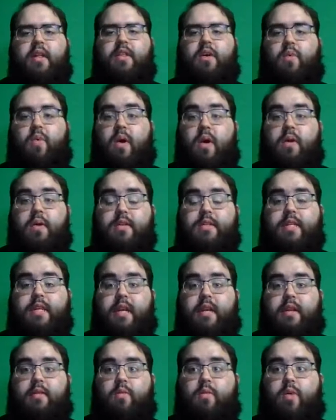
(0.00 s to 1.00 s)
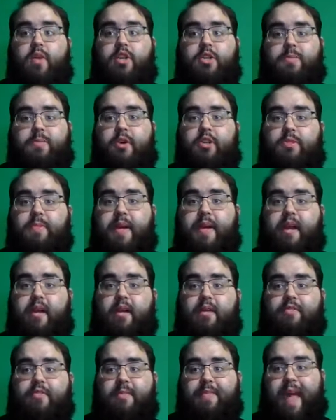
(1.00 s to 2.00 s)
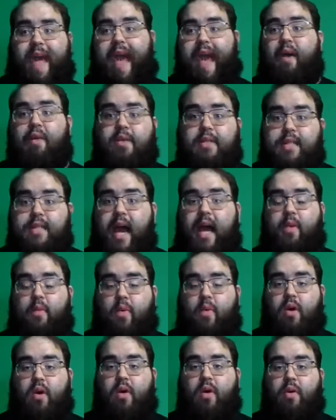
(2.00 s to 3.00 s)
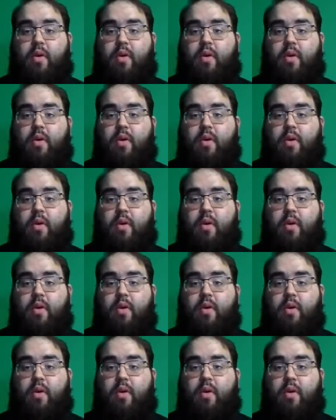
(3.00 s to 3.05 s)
the words that we're supposed to be hearing from the outside